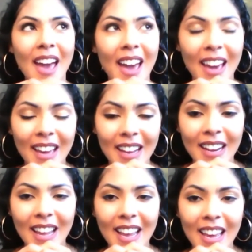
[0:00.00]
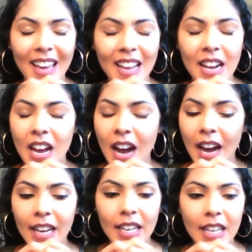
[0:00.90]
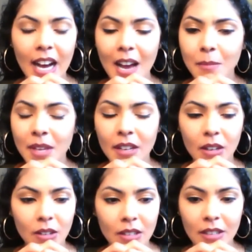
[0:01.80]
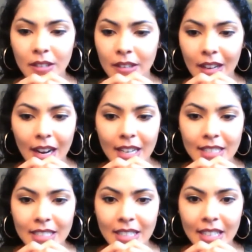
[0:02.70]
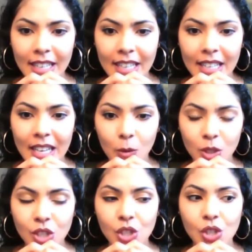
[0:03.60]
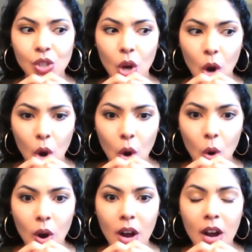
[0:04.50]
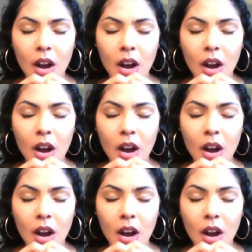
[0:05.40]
And I mean, oh gosh, like it was just so